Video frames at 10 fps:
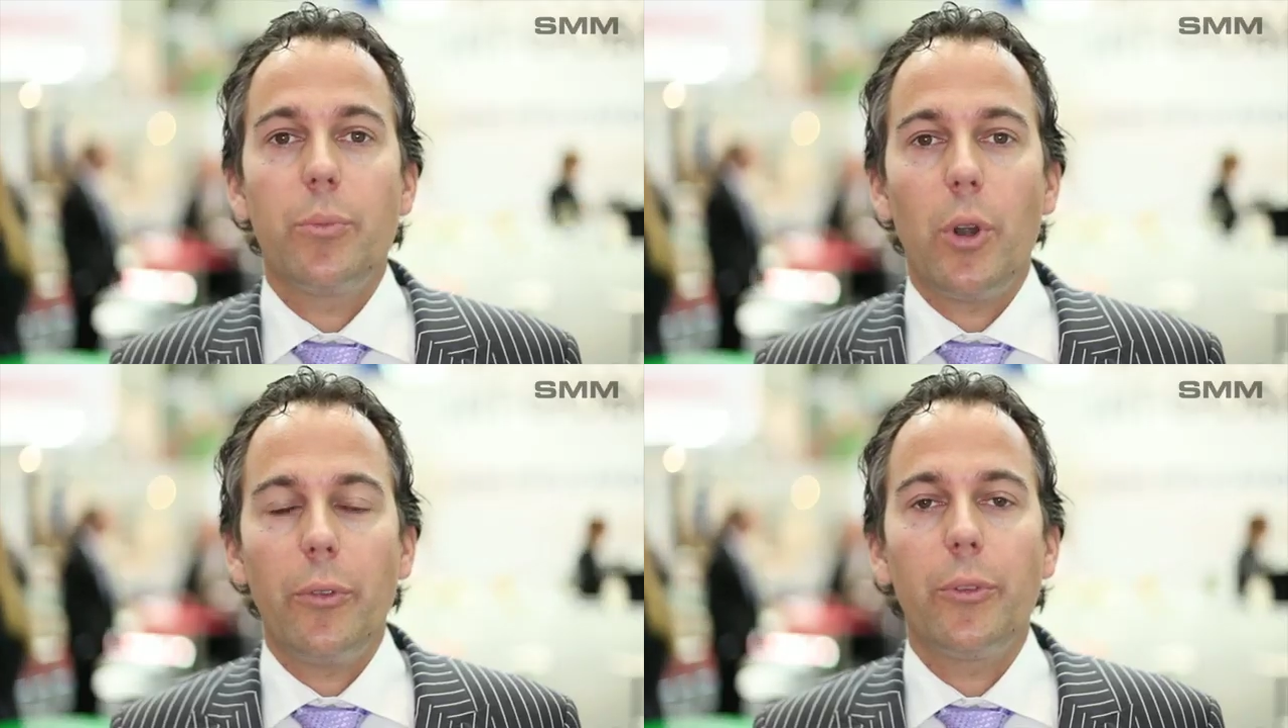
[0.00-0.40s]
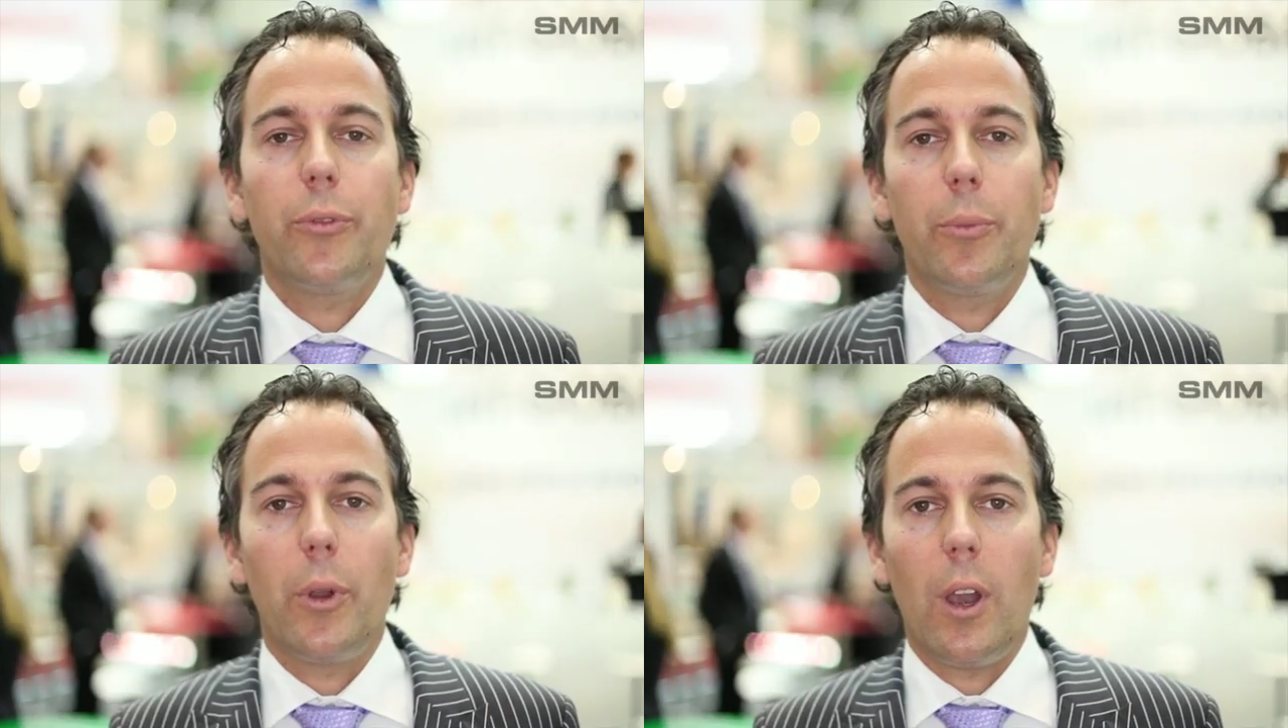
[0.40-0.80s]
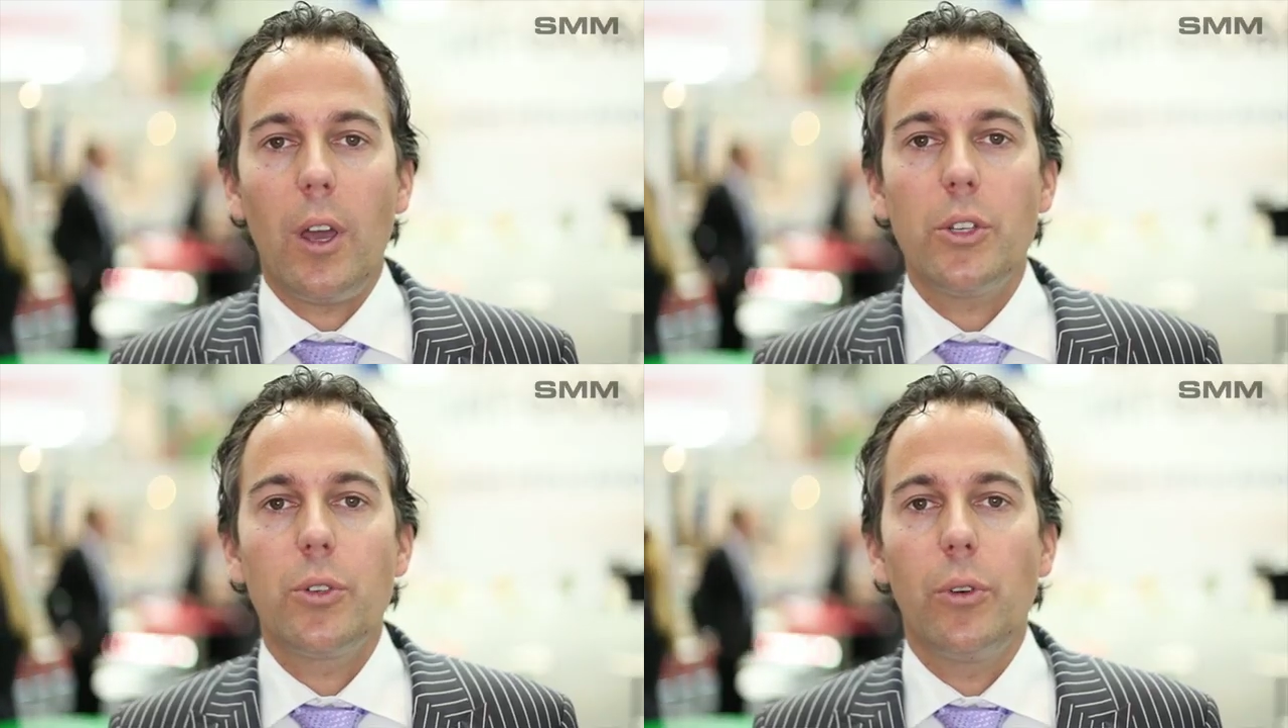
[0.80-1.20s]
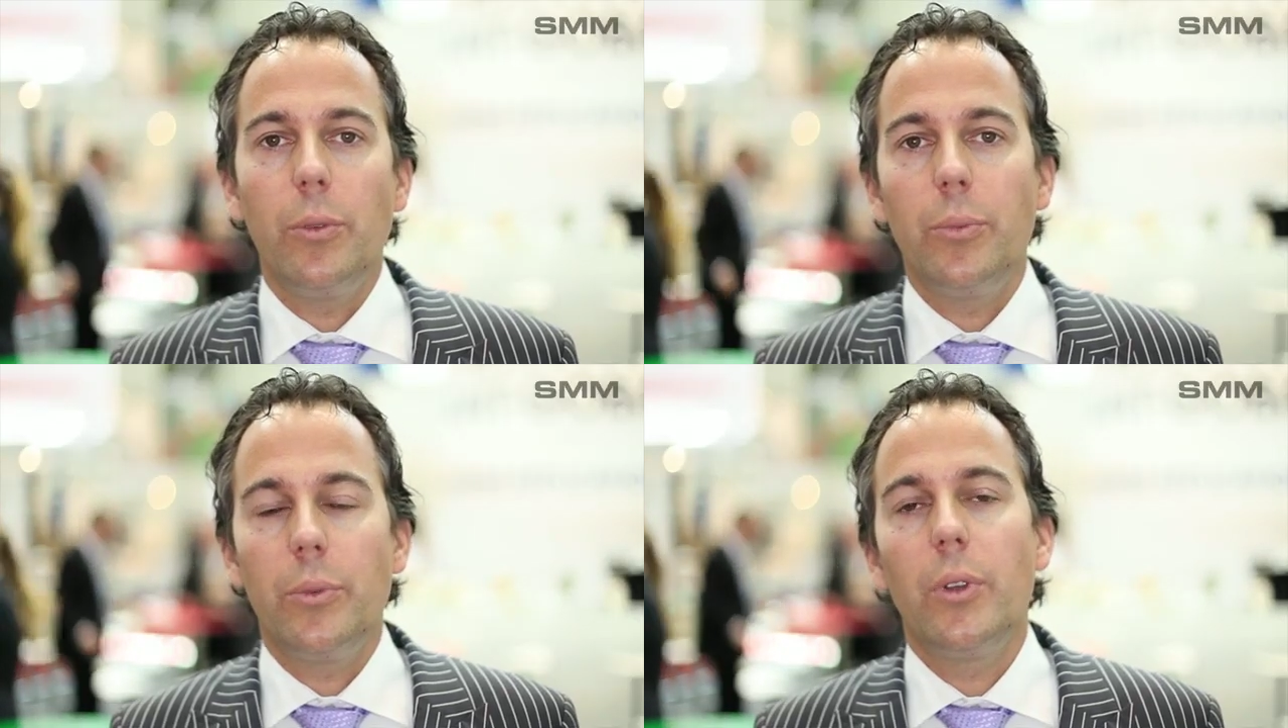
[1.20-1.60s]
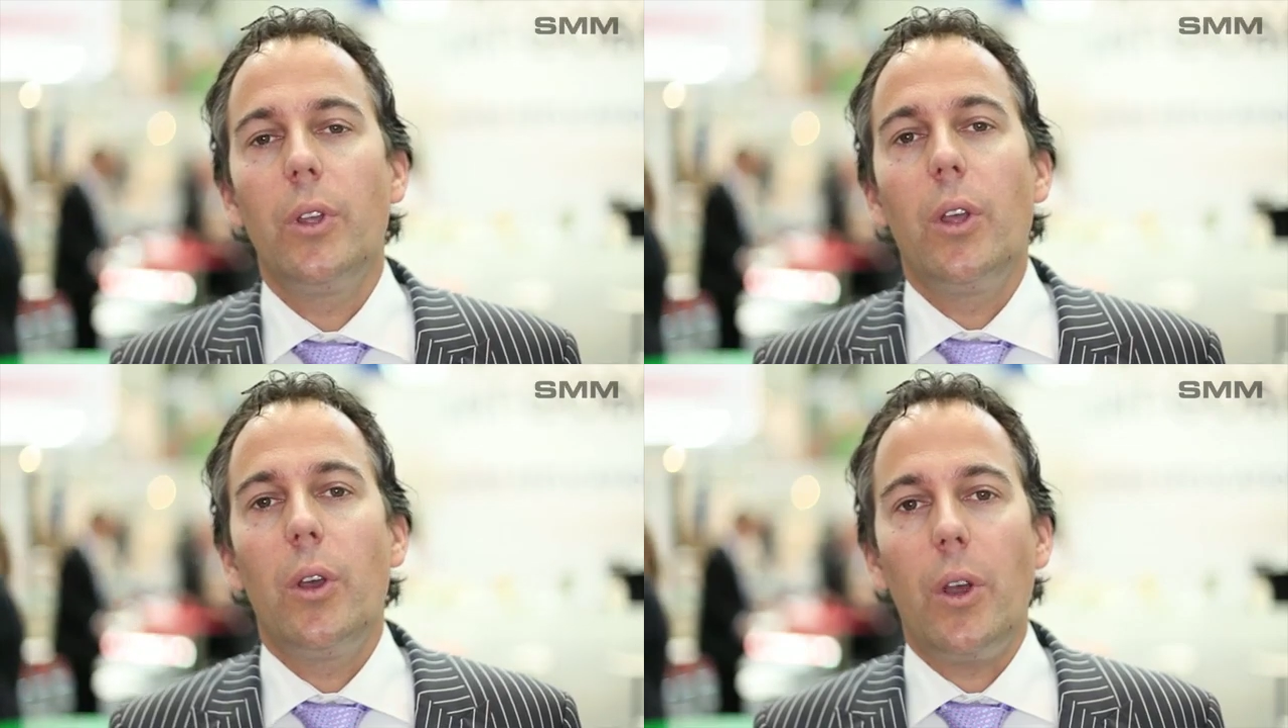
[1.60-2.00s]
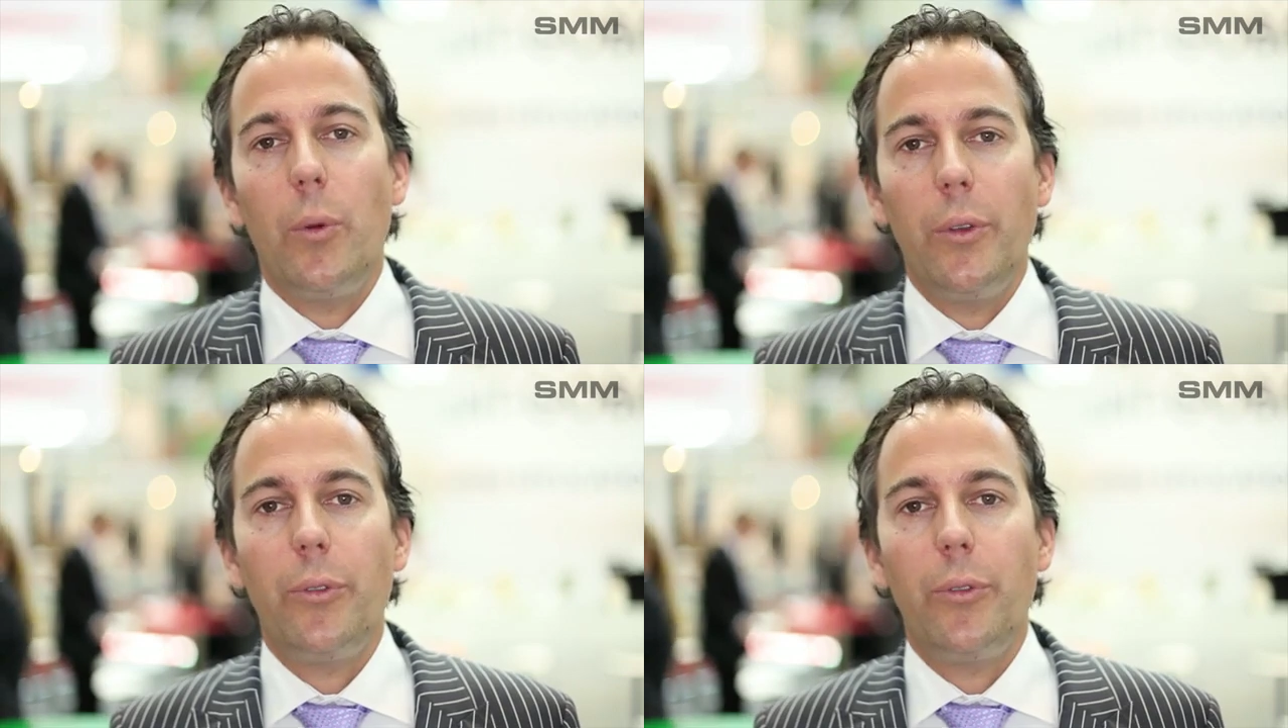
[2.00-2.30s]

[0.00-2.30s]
profit from a large group and we